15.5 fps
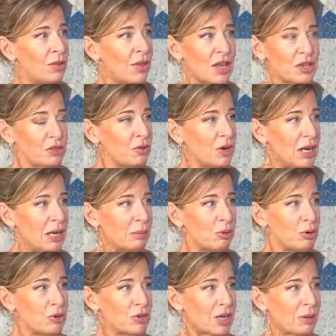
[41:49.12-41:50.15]
No, that's really
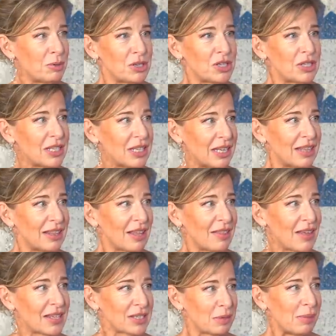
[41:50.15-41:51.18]
important. I was just thinking that
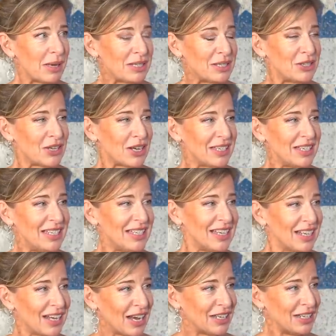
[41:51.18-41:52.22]
that's a message I need
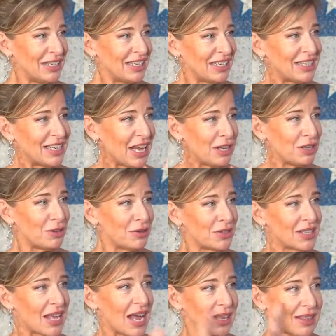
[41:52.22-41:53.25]
to I need to take you
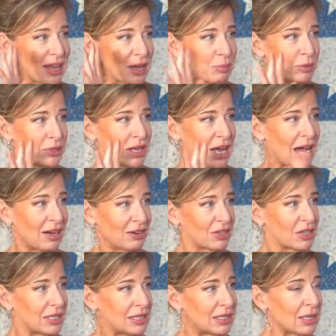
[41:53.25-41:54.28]
saying mm. that and put it out
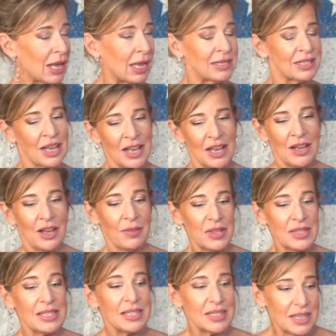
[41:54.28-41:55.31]
because it's it and
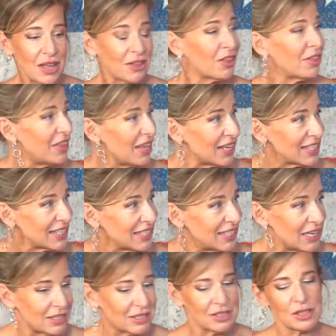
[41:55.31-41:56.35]
this is the other thing, isn't it?